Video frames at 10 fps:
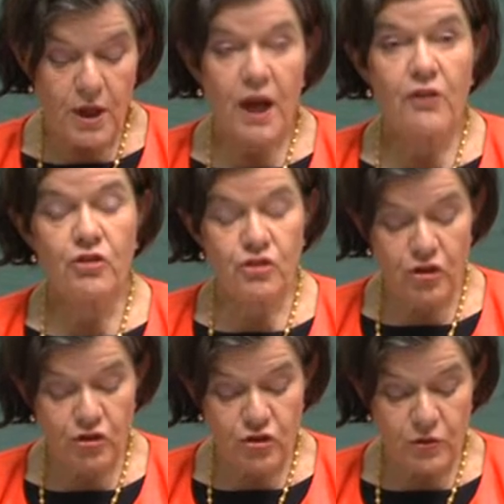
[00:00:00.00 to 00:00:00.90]
and the
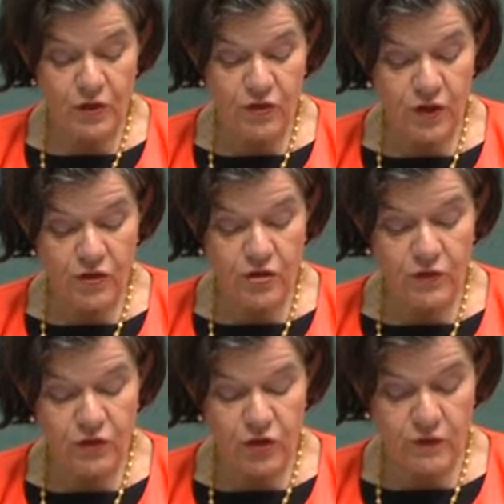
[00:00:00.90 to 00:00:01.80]
ensuing century
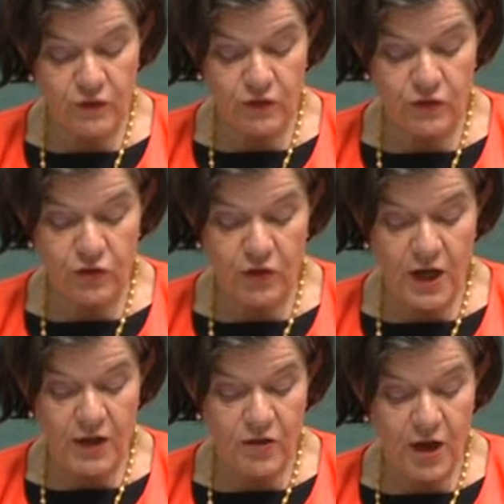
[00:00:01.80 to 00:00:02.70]
of service of Australians'